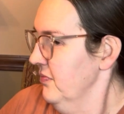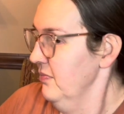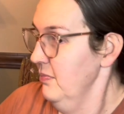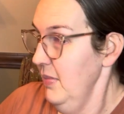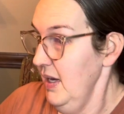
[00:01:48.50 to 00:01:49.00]

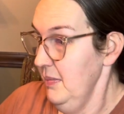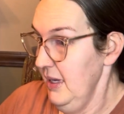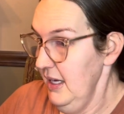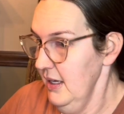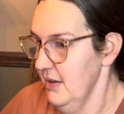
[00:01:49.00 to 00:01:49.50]

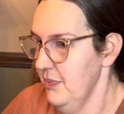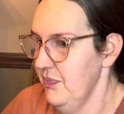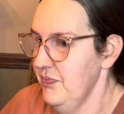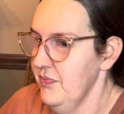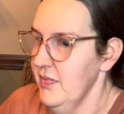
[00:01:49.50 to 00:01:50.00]
Maybe.
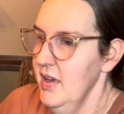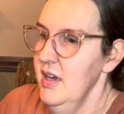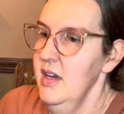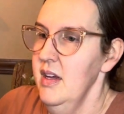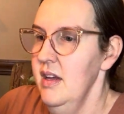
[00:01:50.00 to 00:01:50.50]

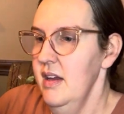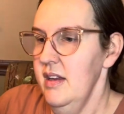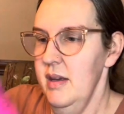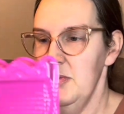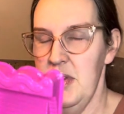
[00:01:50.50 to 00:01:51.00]

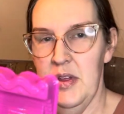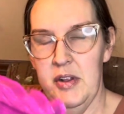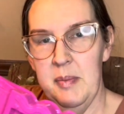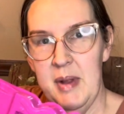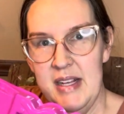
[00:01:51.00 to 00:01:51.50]
Comes with a
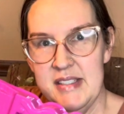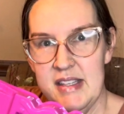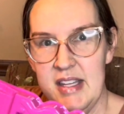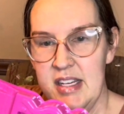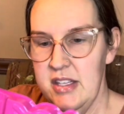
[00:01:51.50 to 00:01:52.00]
little plastic
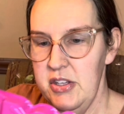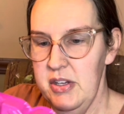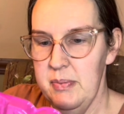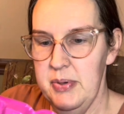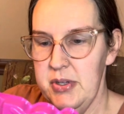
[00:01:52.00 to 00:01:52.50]
thing that you
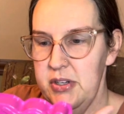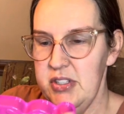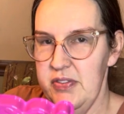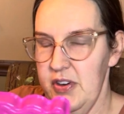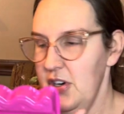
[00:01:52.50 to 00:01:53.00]
can put your
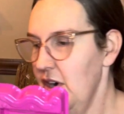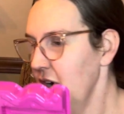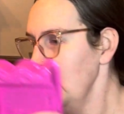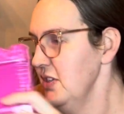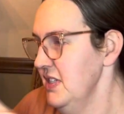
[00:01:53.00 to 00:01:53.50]
different
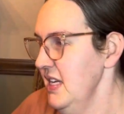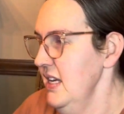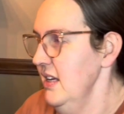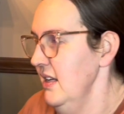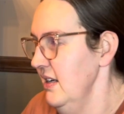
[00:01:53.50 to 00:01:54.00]
cards
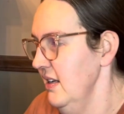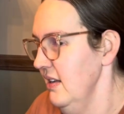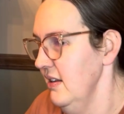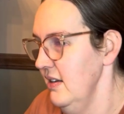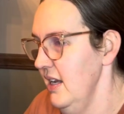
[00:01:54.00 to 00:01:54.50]
in.
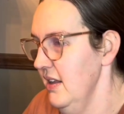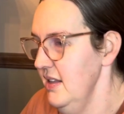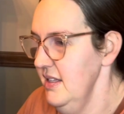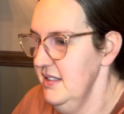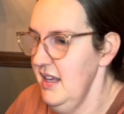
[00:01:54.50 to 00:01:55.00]
Now
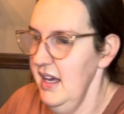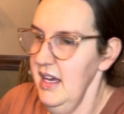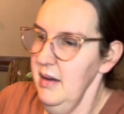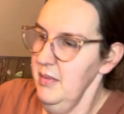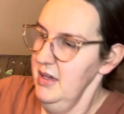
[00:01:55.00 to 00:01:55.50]
this
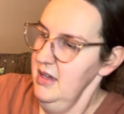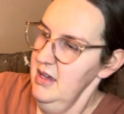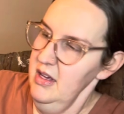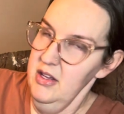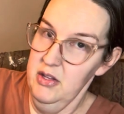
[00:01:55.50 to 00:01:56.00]
game,
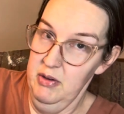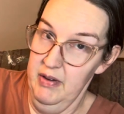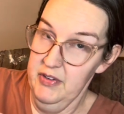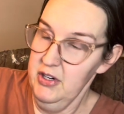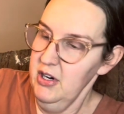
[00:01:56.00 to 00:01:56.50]
you have
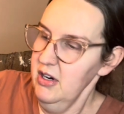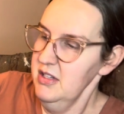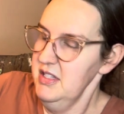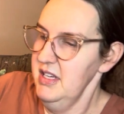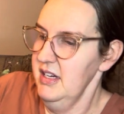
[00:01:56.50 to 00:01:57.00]
your
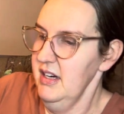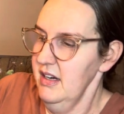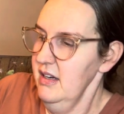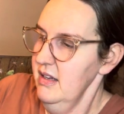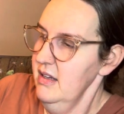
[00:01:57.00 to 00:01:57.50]
cards
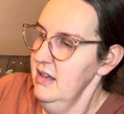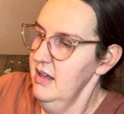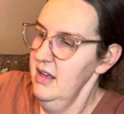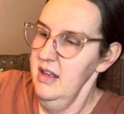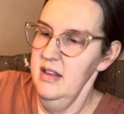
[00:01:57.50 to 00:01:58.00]
here.
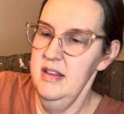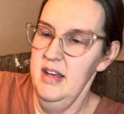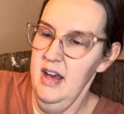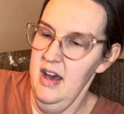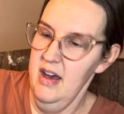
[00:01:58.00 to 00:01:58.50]
They
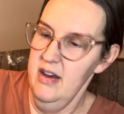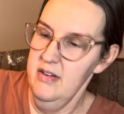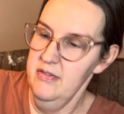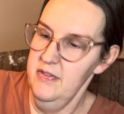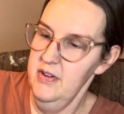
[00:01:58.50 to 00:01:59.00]

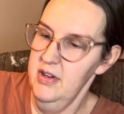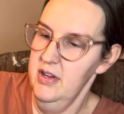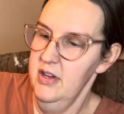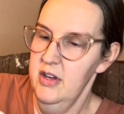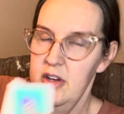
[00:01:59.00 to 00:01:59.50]
have
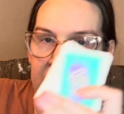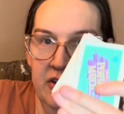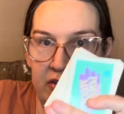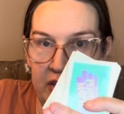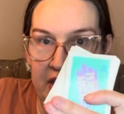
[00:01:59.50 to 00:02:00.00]

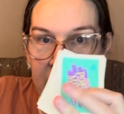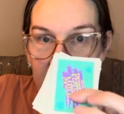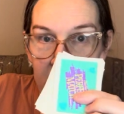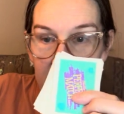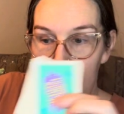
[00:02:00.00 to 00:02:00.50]
green
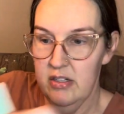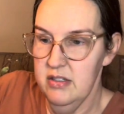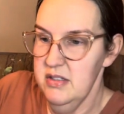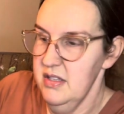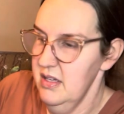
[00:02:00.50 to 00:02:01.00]

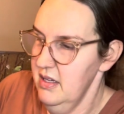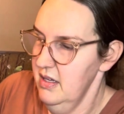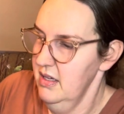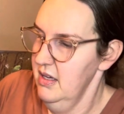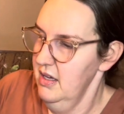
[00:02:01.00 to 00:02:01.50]
cards,
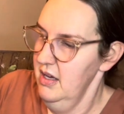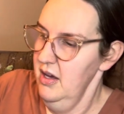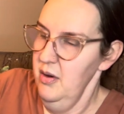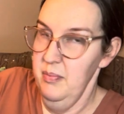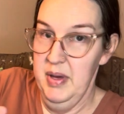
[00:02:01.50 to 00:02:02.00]

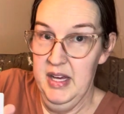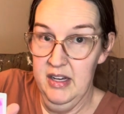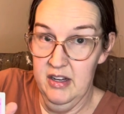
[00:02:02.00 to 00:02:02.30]
pink